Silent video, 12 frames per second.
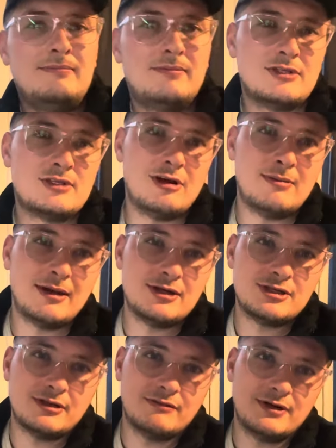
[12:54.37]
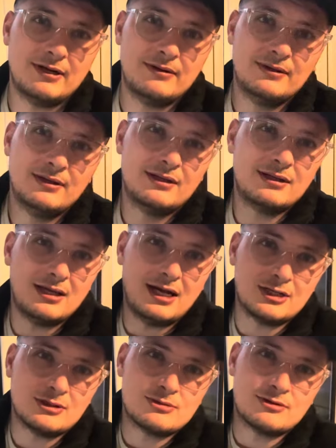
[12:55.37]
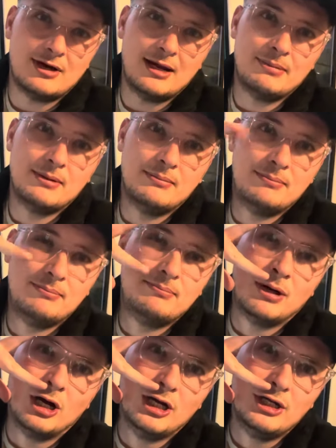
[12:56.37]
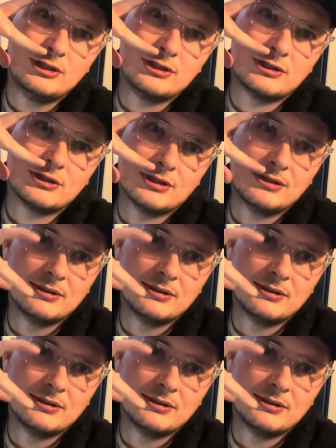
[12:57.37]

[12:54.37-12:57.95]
I'm sorry about this shit video. Like, subscribe. Peace.